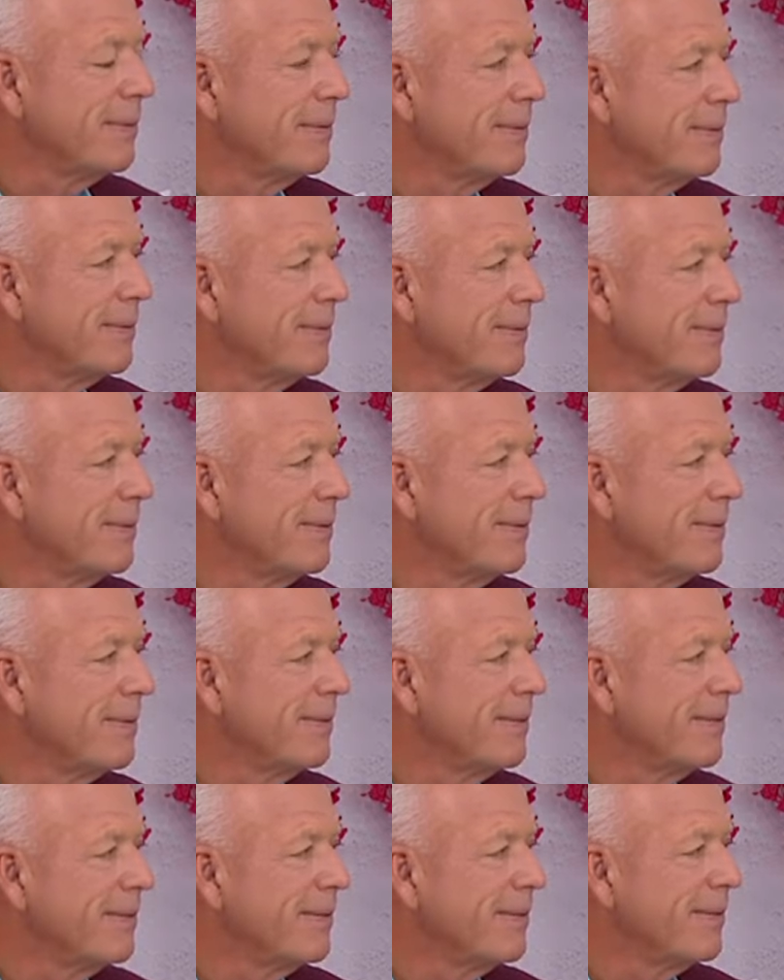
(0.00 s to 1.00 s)

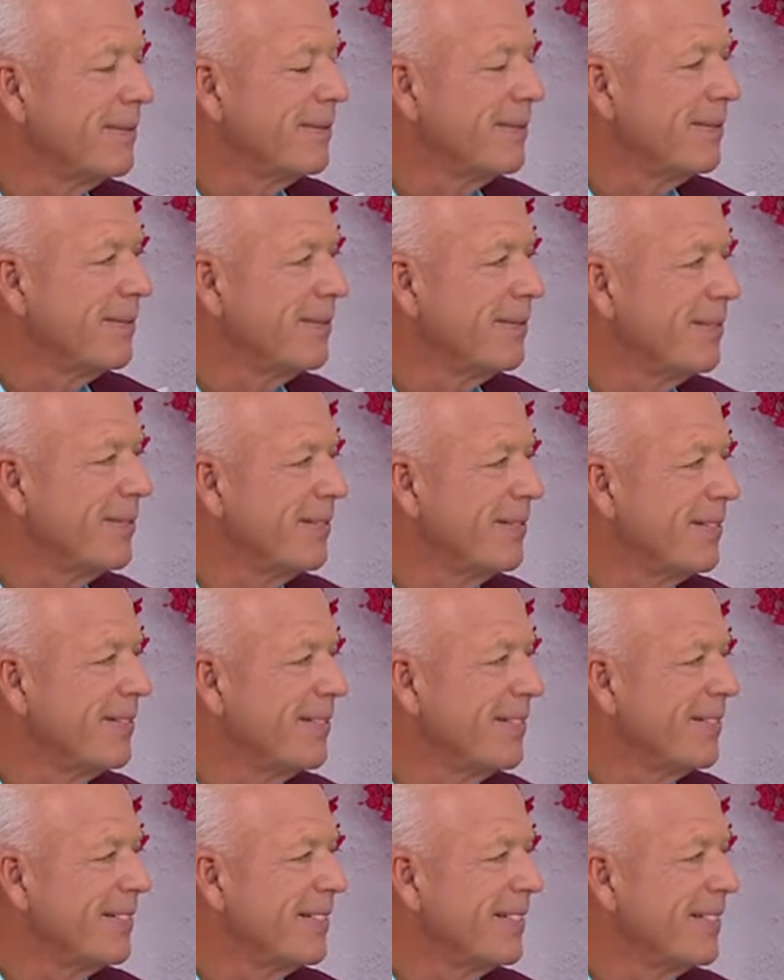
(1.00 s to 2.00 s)

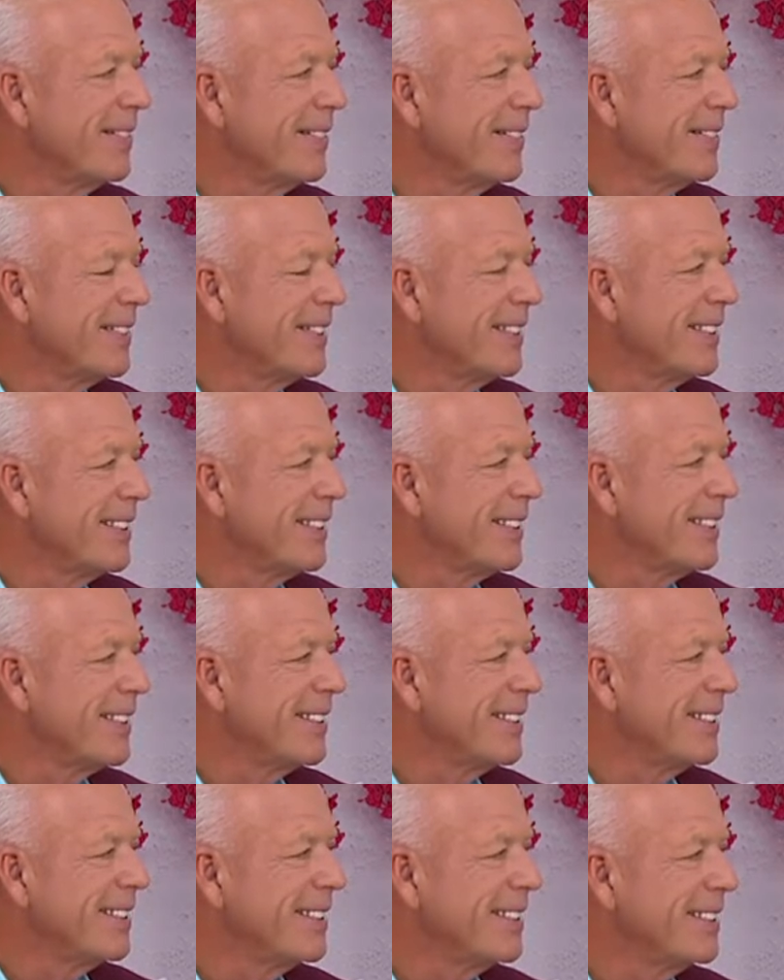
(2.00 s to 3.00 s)

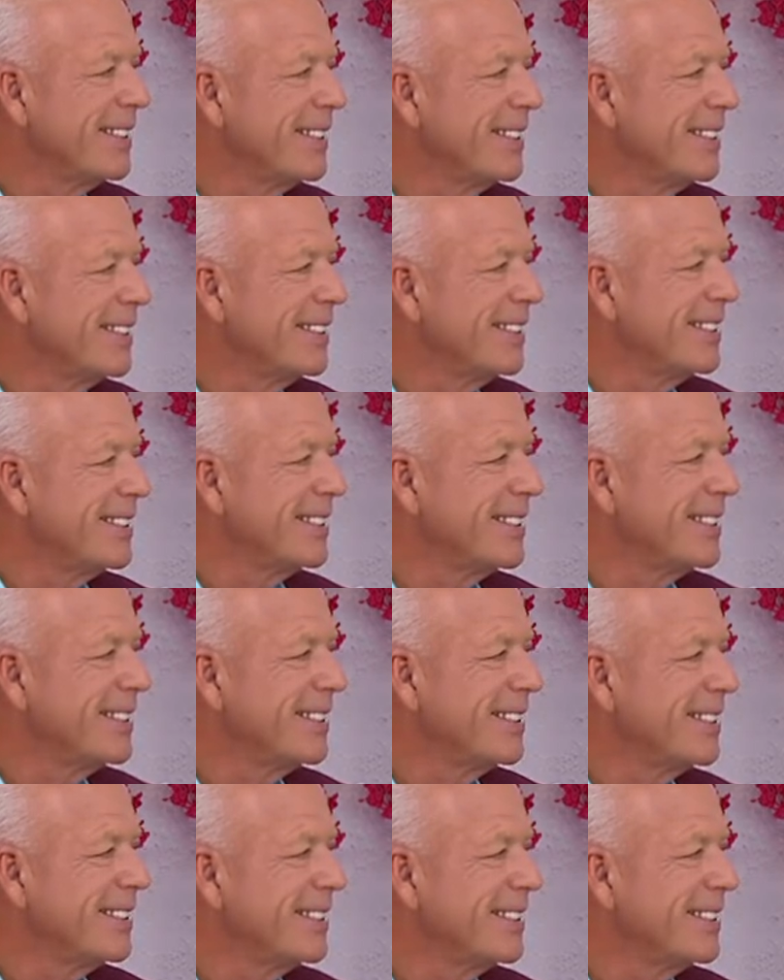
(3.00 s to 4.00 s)

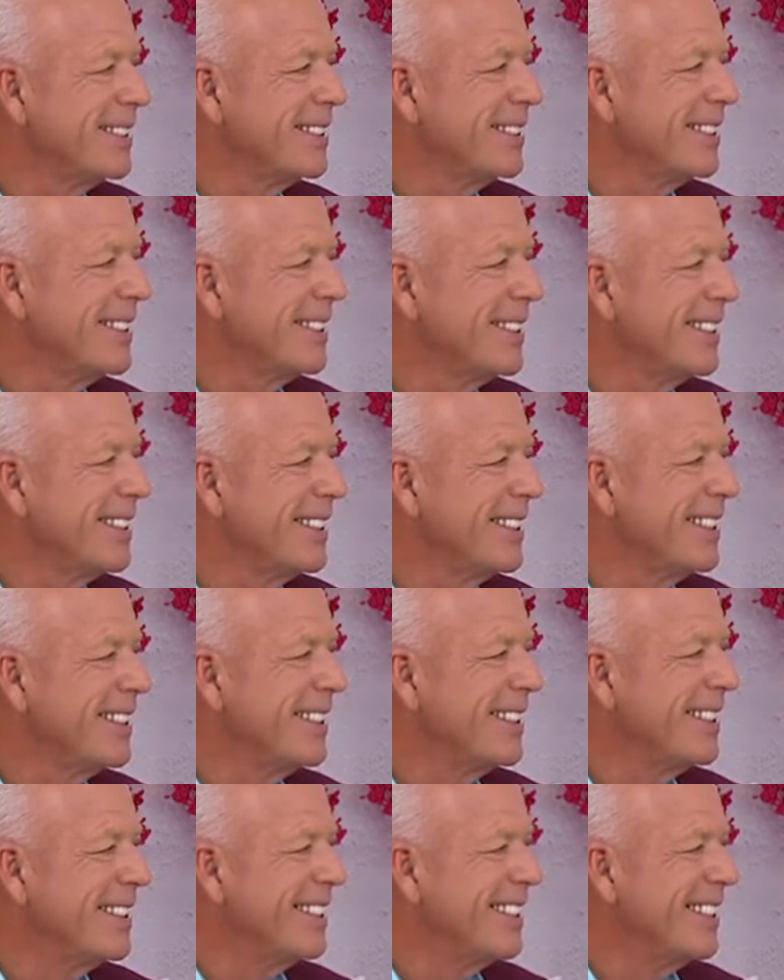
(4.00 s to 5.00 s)

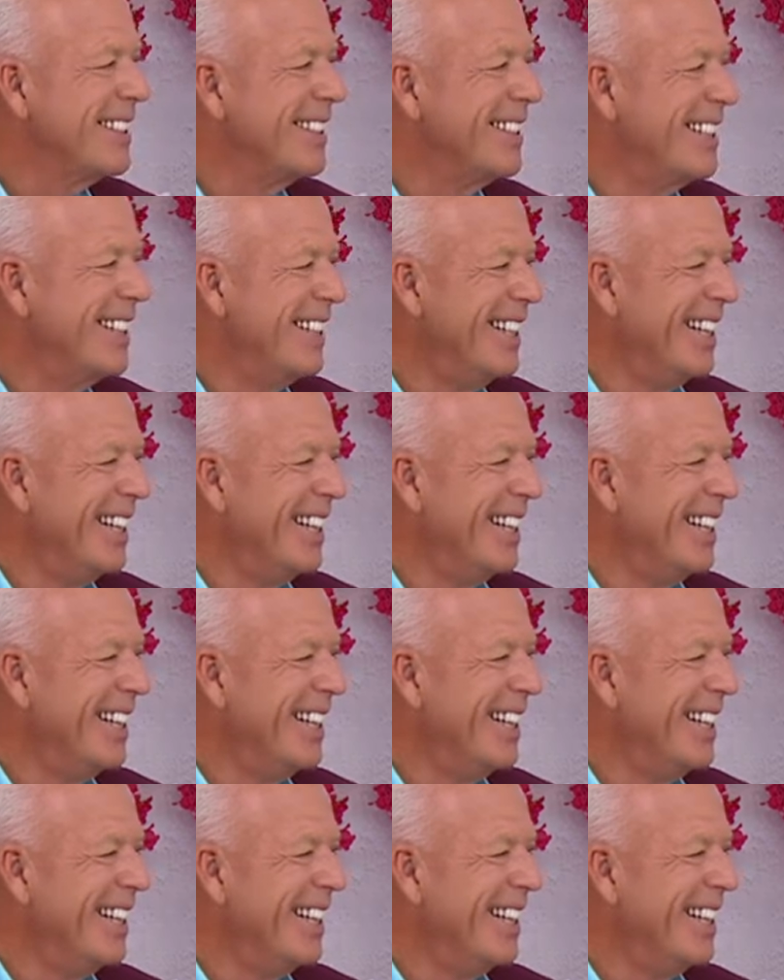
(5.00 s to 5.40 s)
(not speaking)